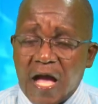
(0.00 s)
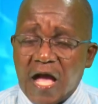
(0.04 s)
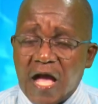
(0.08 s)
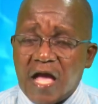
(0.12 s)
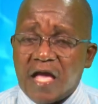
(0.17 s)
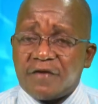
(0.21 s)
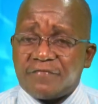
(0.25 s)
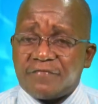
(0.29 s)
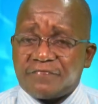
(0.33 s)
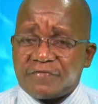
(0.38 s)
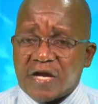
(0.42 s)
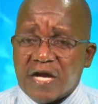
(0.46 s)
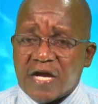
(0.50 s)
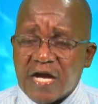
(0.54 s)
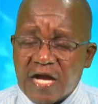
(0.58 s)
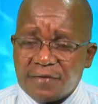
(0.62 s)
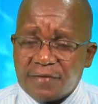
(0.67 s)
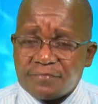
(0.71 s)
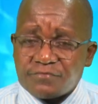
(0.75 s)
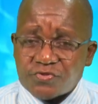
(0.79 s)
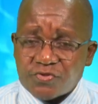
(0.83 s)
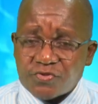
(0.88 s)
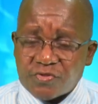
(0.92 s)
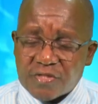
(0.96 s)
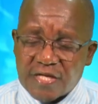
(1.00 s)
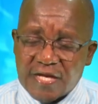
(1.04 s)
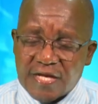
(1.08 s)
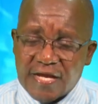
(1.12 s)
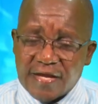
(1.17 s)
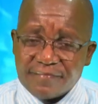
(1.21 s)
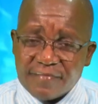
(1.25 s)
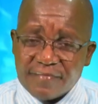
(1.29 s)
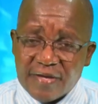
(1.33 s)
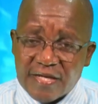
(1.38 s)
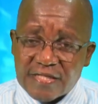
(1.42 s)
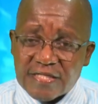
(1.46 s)
I have come so that
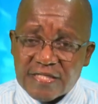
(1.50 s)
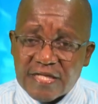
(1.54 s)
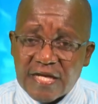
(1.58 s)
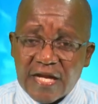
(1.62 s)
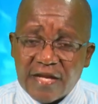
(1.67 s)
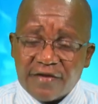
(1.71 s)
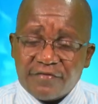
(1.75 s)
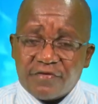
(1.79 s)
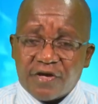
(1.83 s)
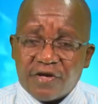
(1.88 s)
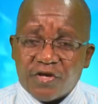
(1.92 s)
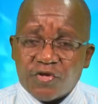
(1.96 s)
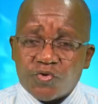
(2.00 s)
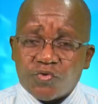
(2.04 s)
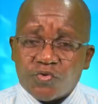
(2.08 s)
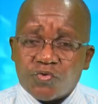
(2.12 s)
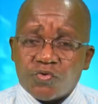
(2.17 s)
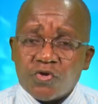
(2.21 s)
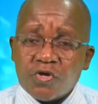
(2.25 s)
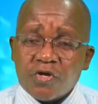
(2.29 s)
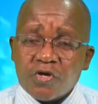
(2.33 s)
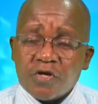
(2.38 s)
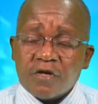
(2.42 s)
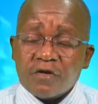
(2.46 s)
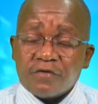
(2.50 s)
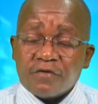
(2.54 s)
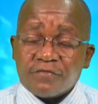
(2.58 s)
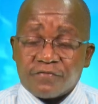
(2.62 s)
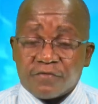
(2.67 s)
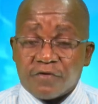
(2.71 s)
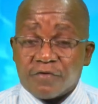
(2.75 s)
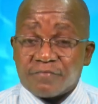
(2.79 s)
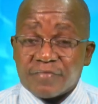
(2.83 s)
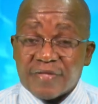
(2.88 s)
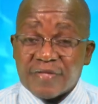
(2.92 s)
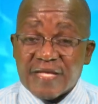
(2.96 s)
I may deliver you
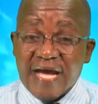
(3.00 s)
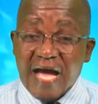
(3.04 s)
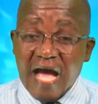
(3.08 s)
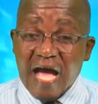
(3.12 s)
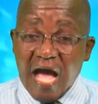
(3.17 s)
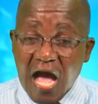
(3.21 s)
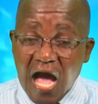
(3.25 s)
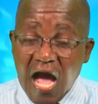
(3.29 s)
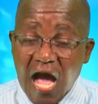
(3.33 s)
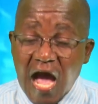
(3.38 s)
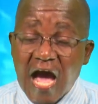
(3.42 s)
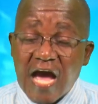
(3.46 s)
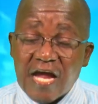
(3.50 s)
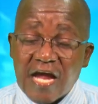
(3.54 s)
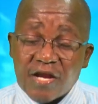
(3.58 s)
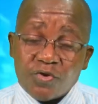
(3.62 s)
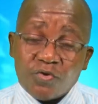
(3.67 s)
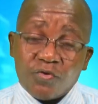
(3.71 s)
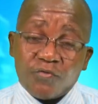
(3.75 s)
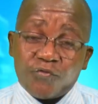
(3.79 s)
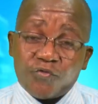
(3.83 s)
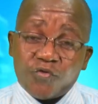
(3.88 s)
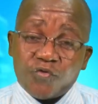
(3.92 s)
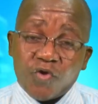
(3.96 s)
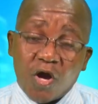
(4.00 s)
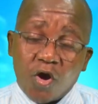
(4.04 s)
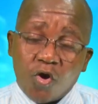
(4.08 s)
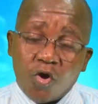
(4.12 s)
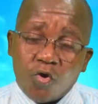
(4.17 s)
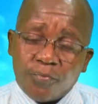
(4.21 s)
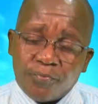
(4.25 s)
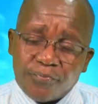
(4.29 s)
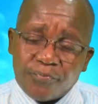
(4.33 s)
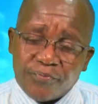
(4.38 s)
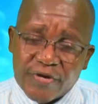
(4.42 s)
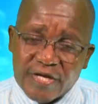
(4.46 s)
from the hand of your
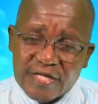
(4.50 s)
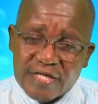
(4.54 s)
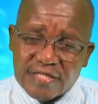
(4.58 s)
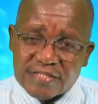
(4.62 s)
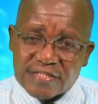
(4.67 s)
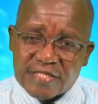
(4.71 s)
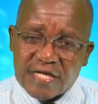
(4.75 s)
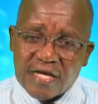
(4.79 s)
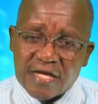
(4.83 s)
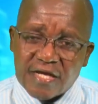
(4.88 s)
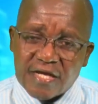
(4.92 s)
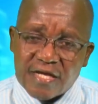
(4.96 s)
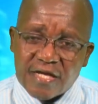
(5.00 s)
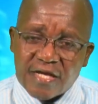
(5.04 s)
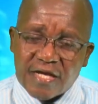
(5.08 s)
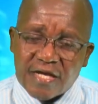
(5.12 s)
oppressor.